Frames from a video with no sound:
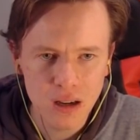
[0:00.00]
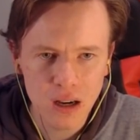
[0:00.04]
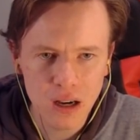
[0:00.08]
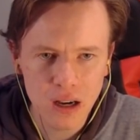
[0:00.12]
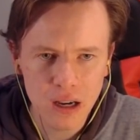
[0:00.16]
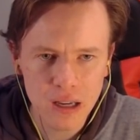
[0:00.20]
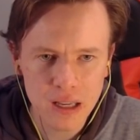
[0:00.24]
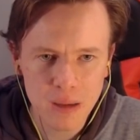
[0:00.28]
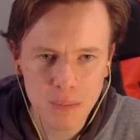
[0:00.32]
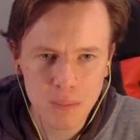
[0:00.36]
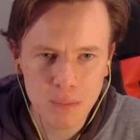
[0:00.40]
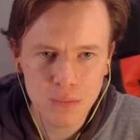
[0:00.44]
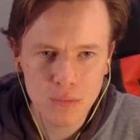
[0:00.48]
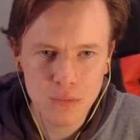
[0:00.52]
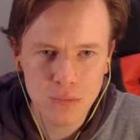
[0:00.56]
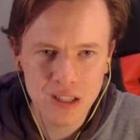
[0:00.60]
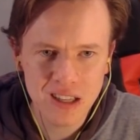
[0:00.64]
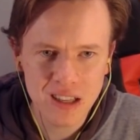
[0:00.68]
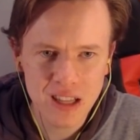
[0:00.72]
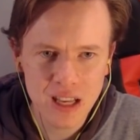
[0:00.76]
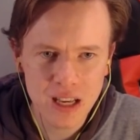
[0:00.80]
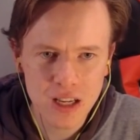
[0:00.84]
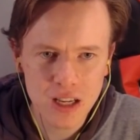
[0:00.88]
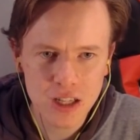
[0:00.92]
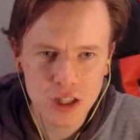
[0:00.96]
Ah, uh, yep,
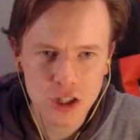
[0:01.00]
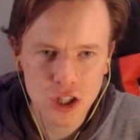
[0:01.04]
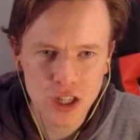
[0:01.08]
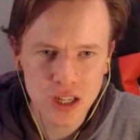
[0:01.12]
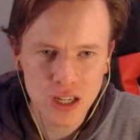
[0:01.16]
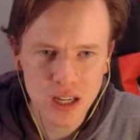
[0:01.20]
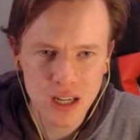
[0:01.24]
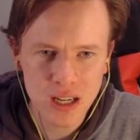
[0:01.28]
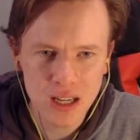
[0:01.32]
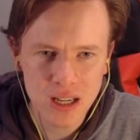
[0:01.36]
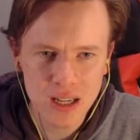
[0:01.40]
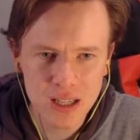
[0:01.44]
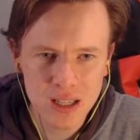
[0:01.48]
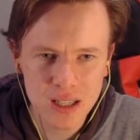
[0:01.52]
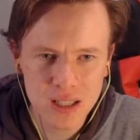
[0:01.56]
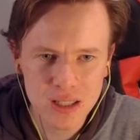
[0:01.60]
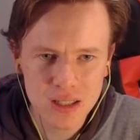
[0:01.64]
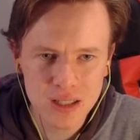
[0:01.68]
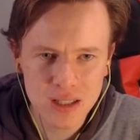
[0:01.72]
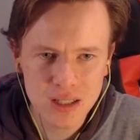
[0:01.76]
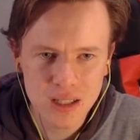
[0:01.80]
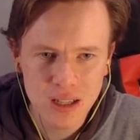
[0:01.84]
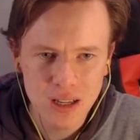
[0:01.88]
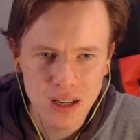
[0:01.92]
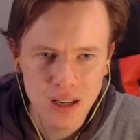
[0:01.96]
there she
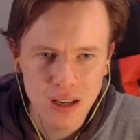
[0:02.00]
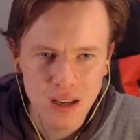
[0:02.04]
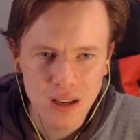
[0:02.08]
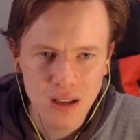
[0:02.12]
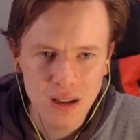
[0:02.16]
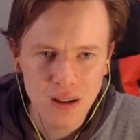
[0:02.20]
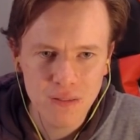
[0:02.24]
is.